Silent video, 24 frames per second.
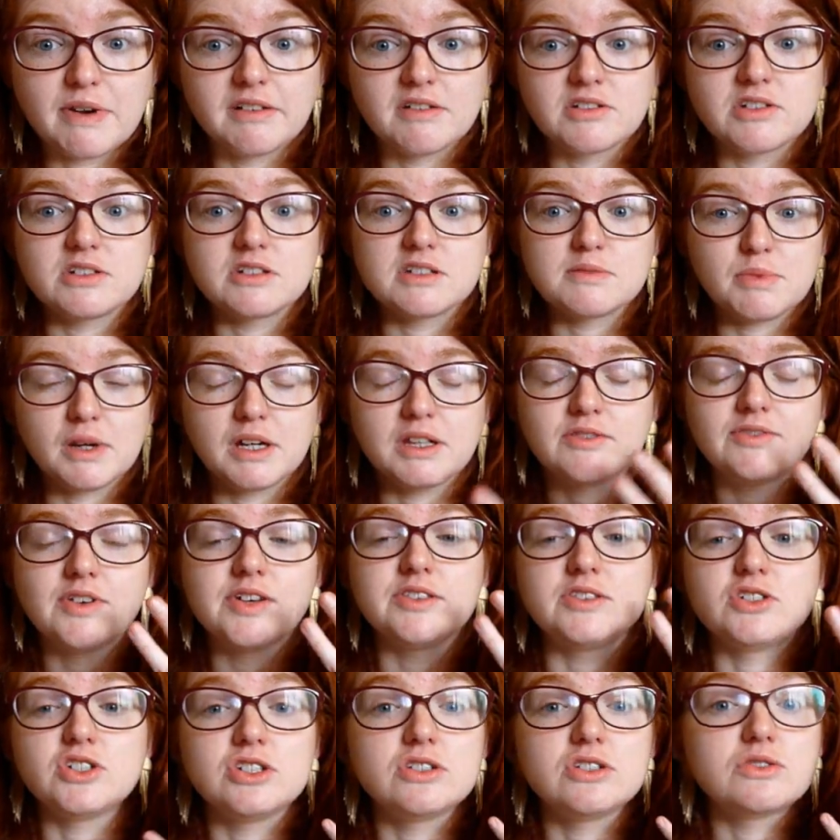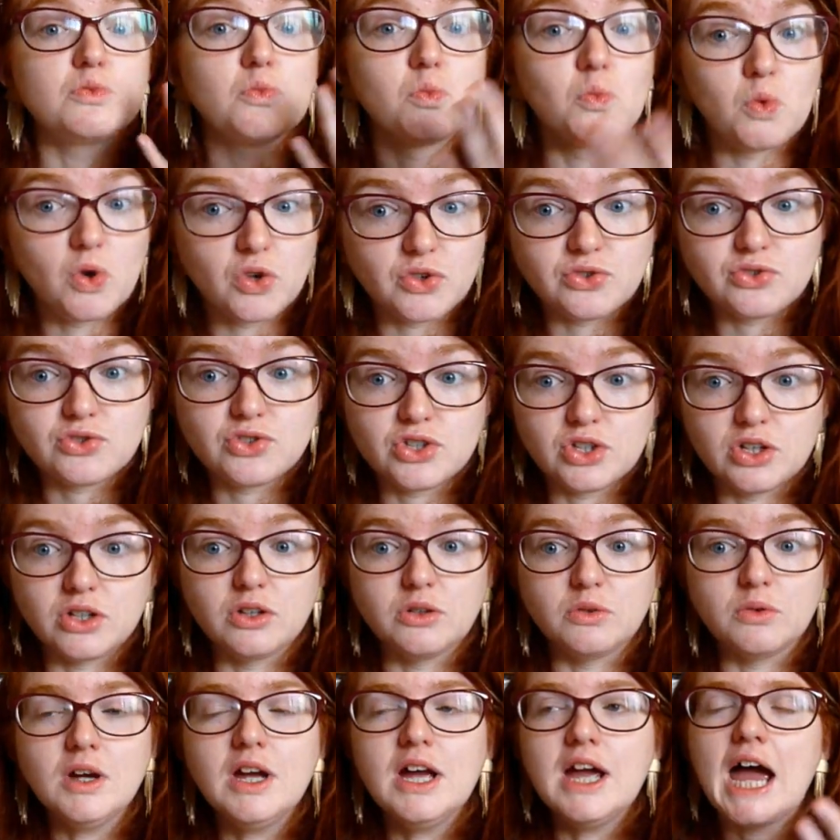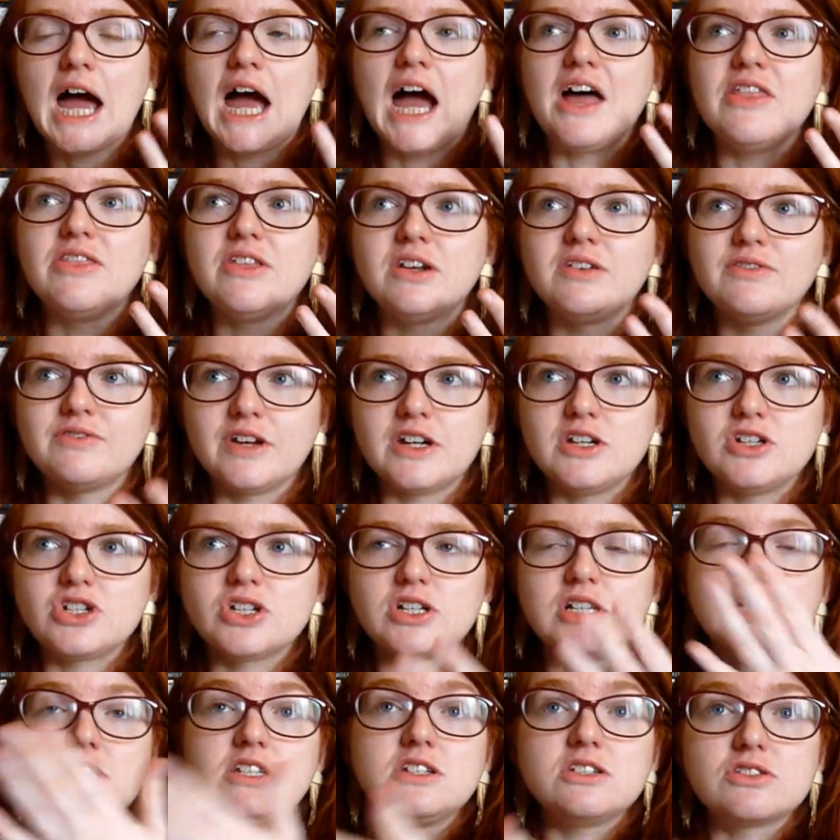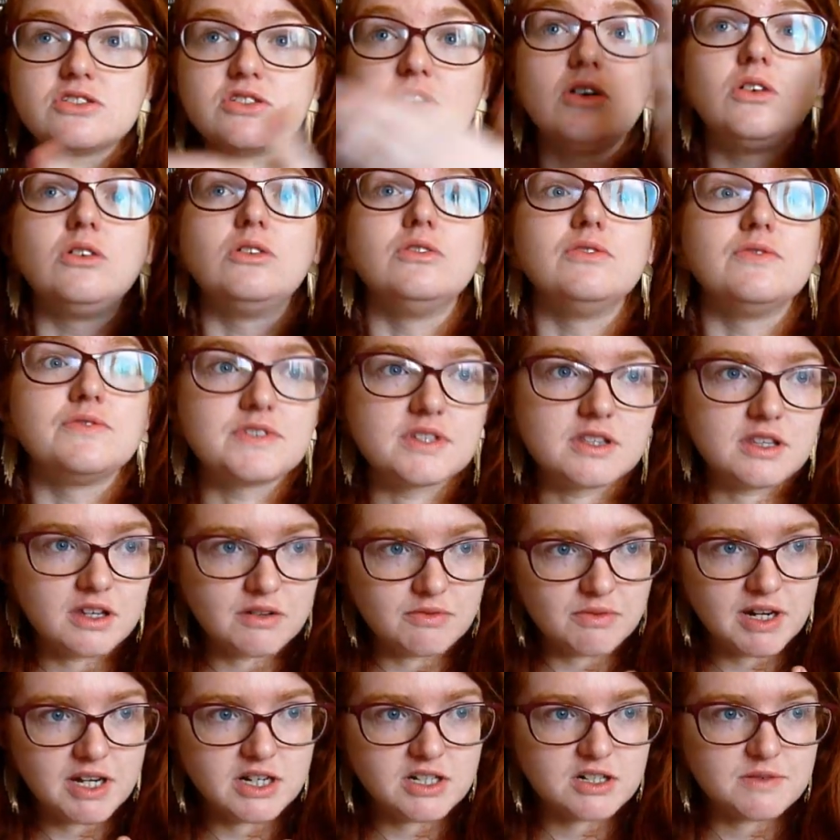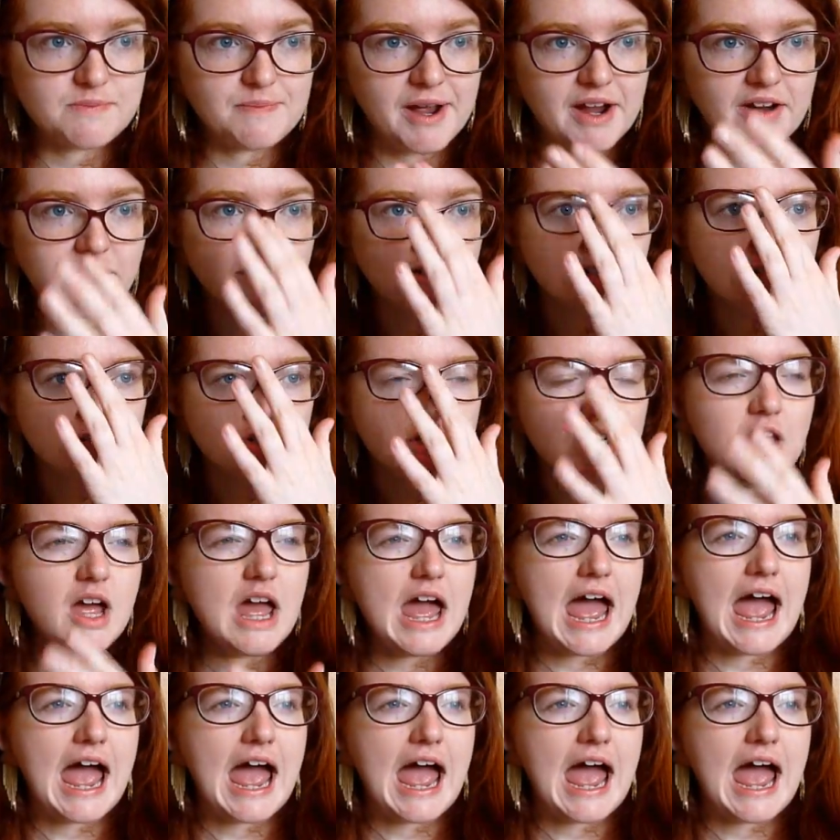marriage despite the fact that she doesn't want to, and then eventually dissolves the arranged marriage.